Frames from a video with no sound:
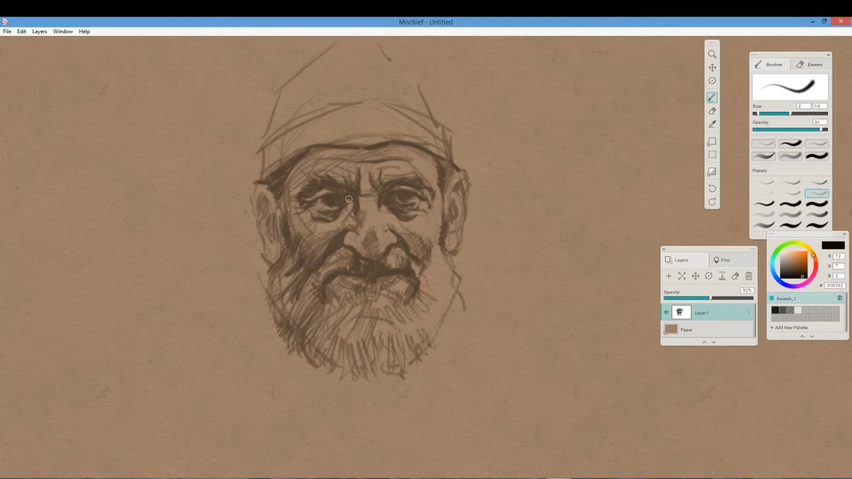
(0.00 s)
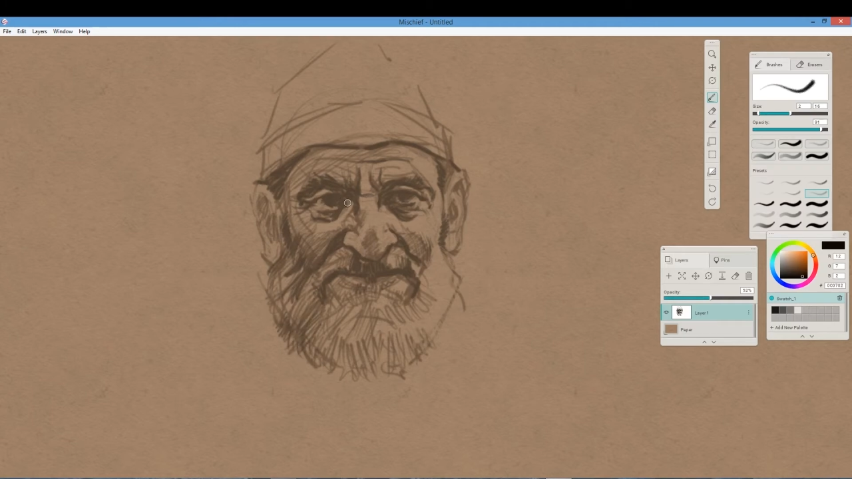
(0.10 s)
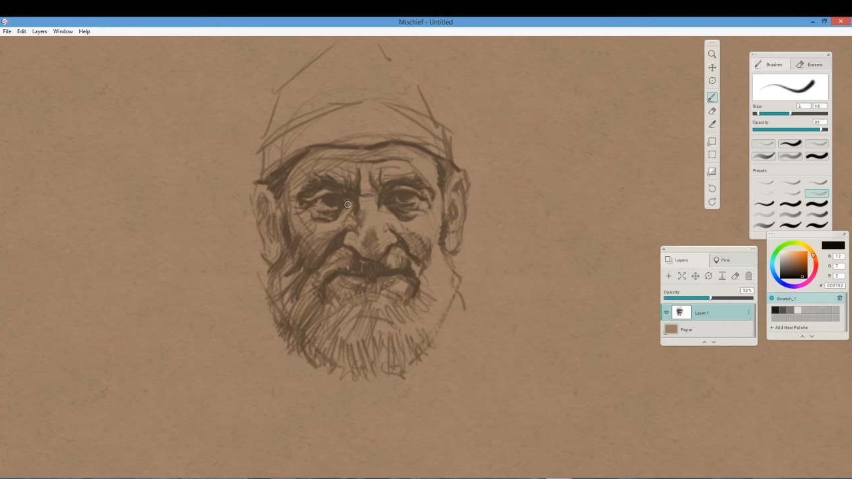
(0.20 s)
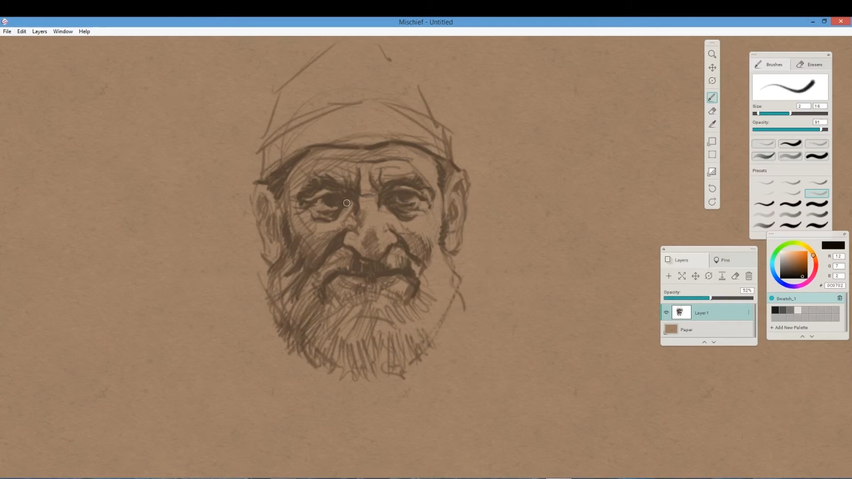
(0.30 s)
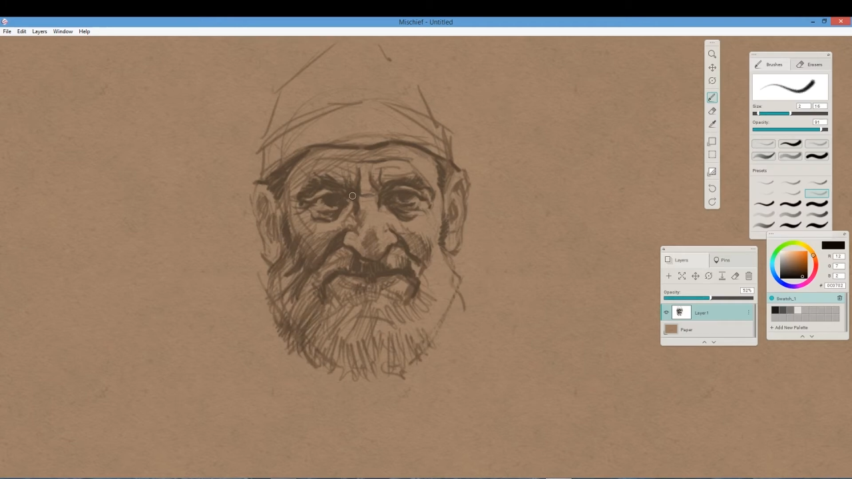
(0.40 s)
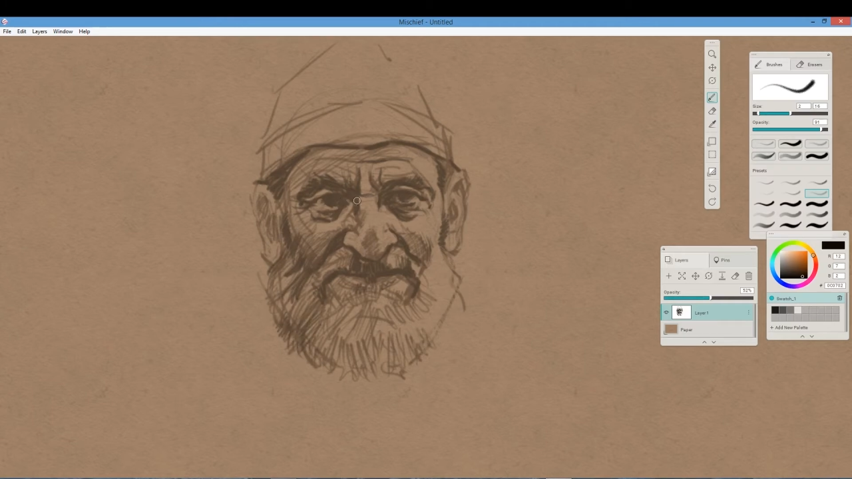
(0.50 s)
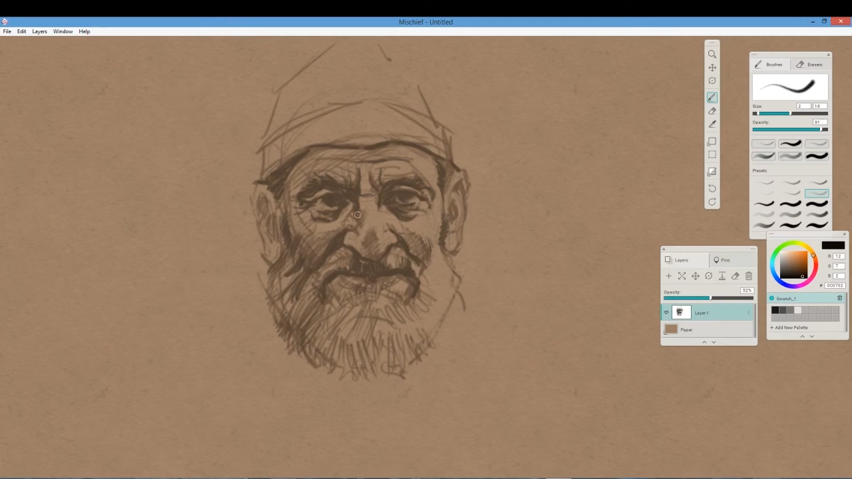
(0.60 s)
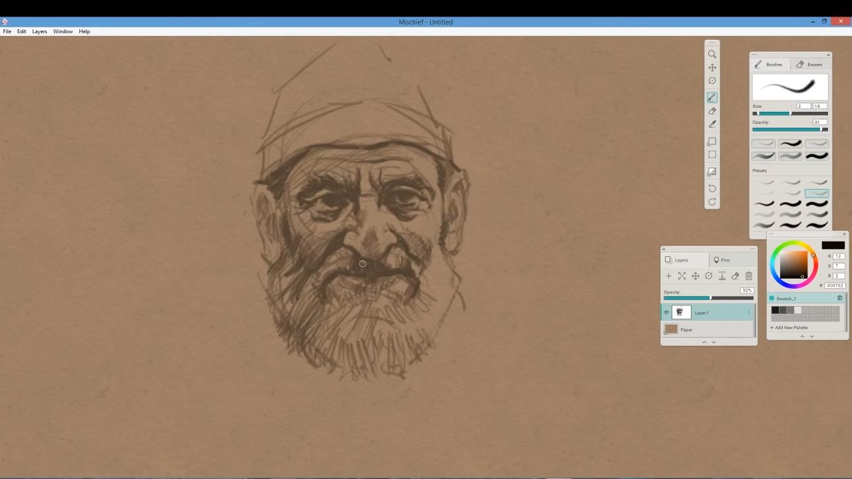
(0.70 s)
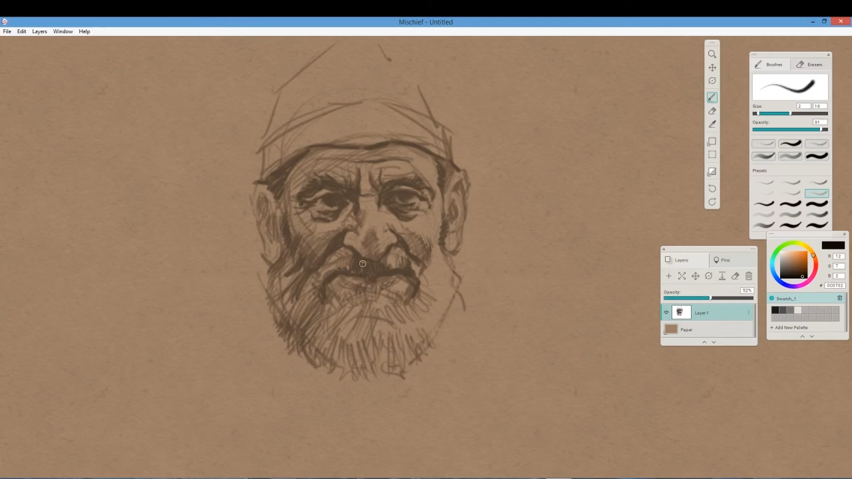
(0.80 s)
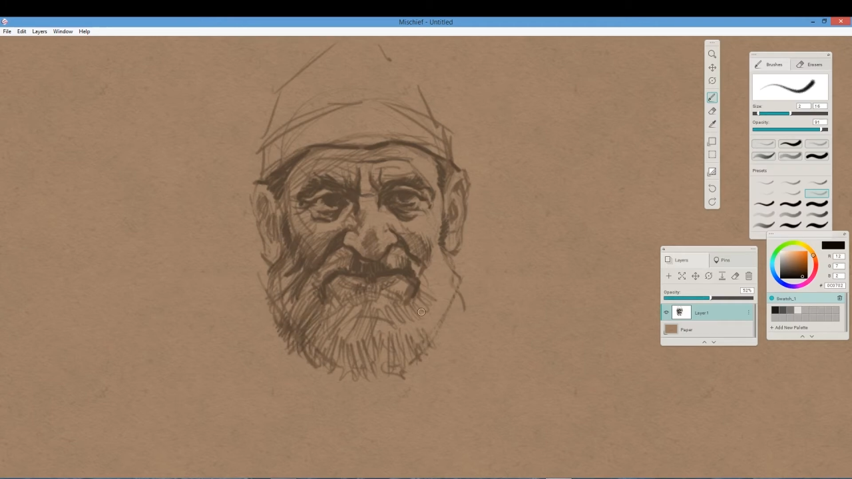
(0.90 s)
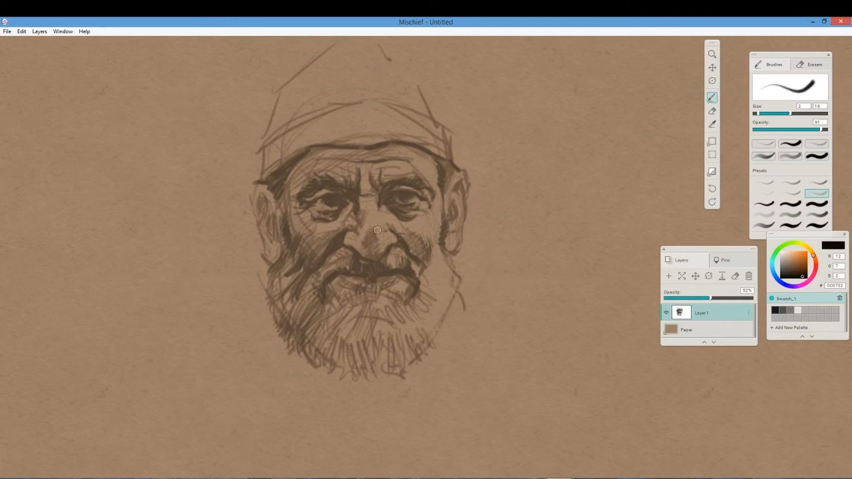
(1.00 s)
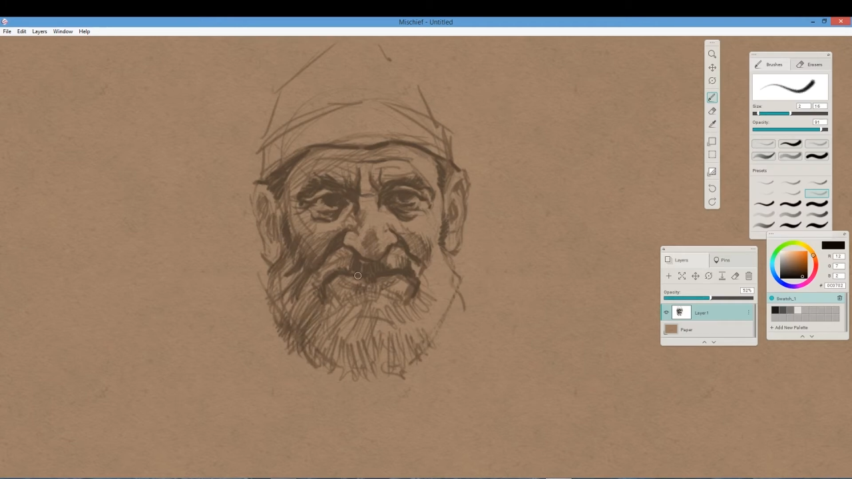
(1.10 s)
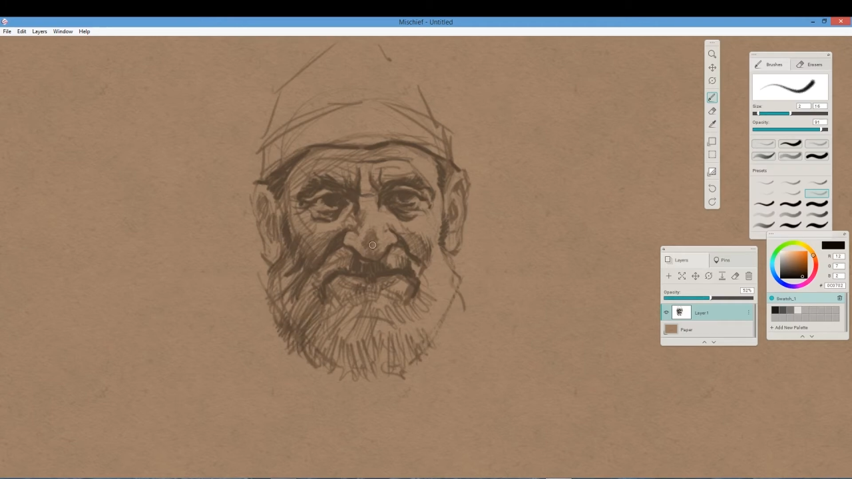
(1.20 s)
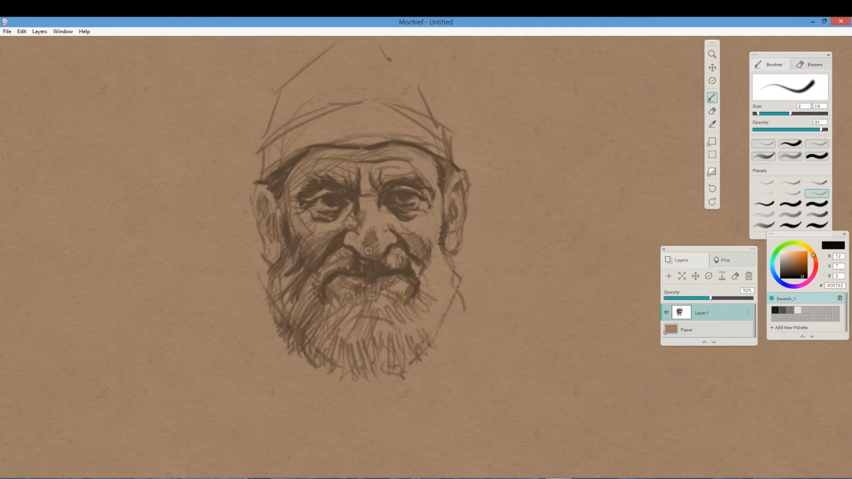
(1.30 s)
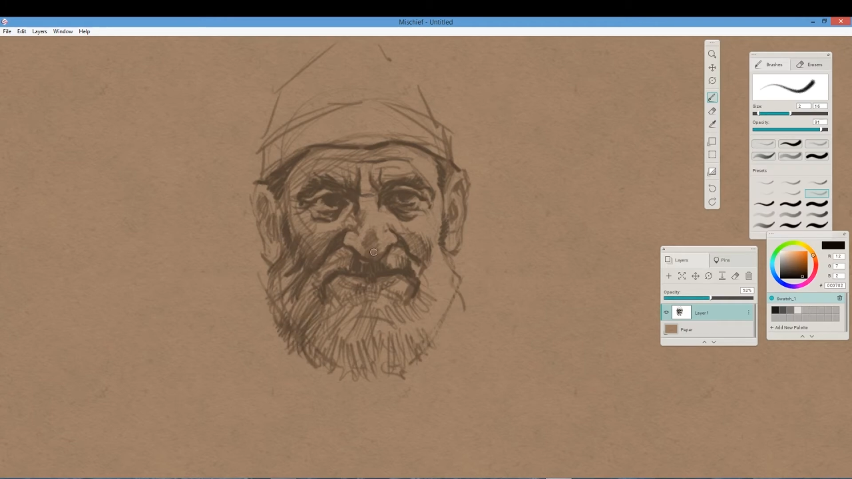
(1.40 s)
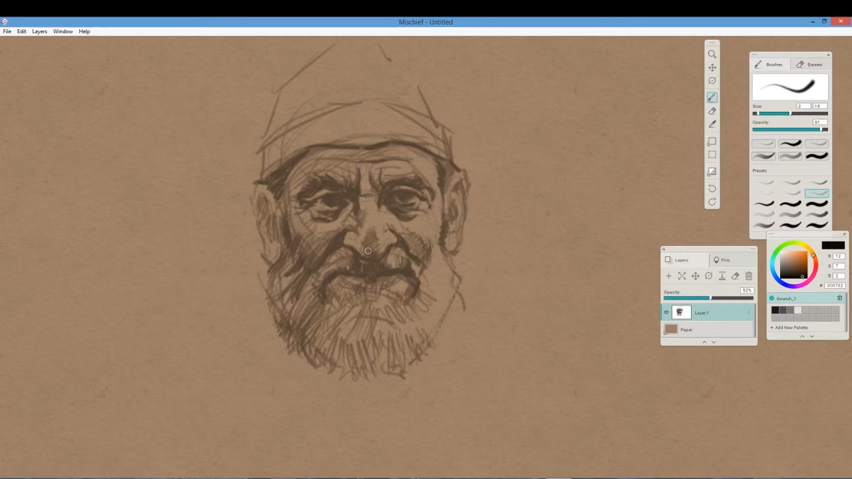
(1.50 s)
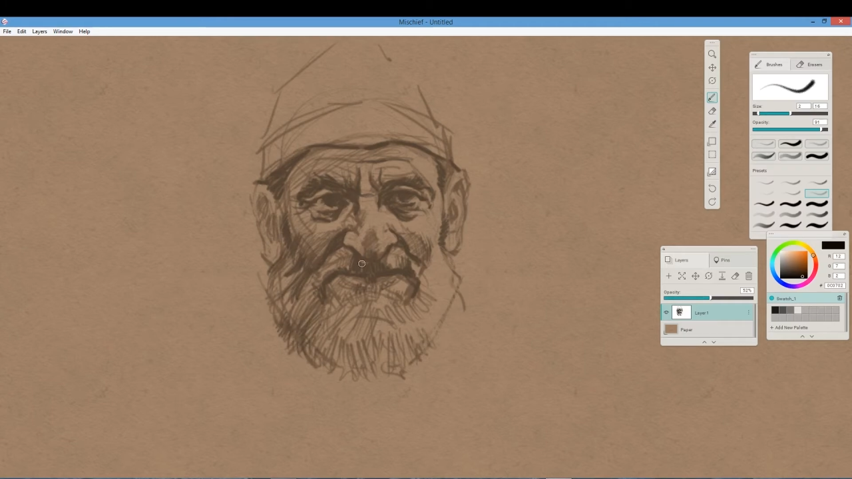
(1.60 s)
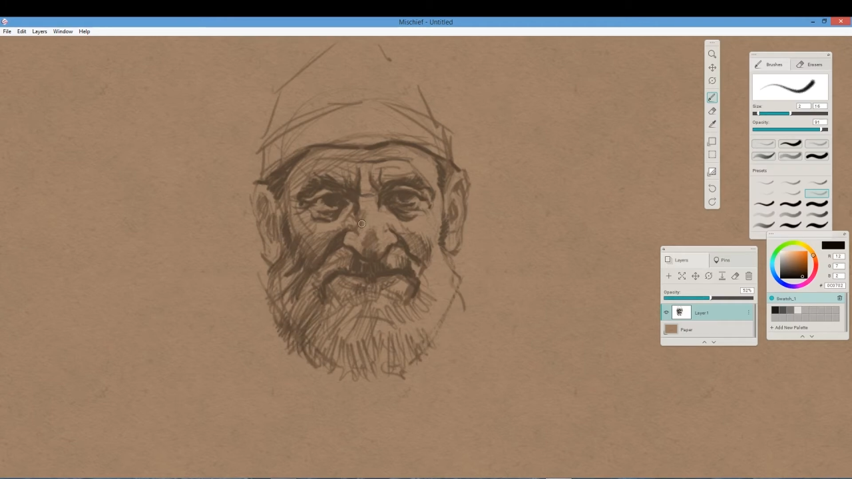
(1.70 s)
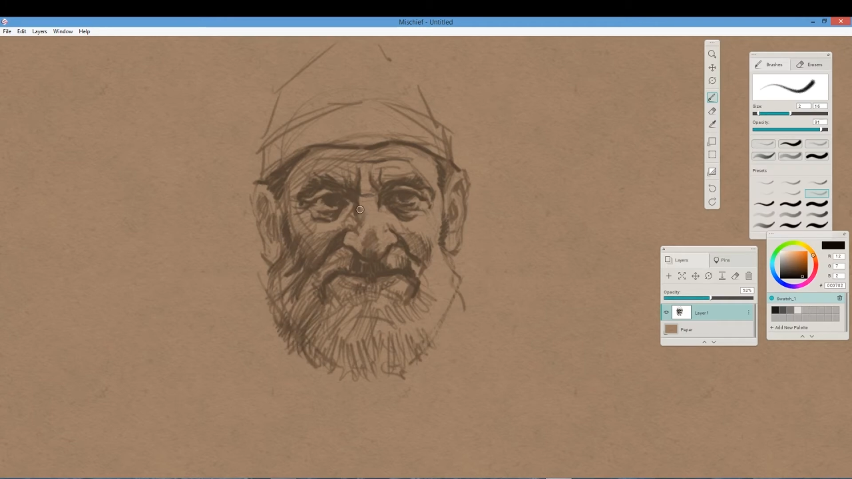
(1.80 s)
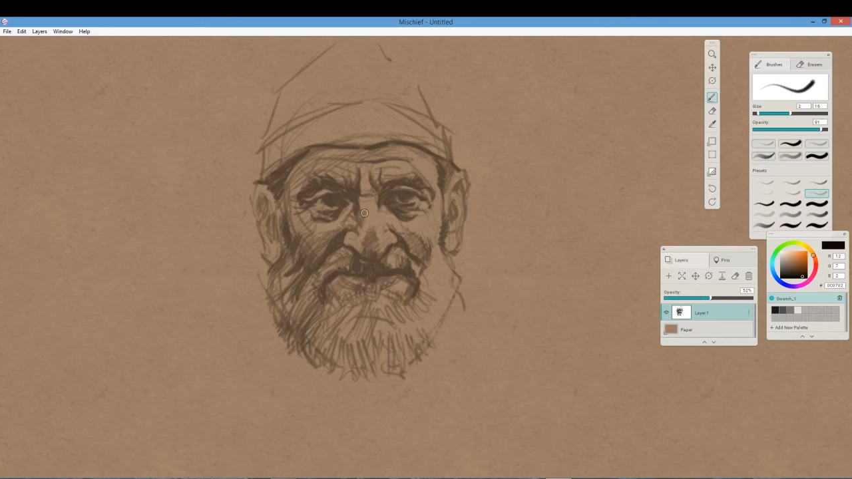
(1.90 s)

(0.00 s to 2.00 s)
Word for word: or mischief that often, so I,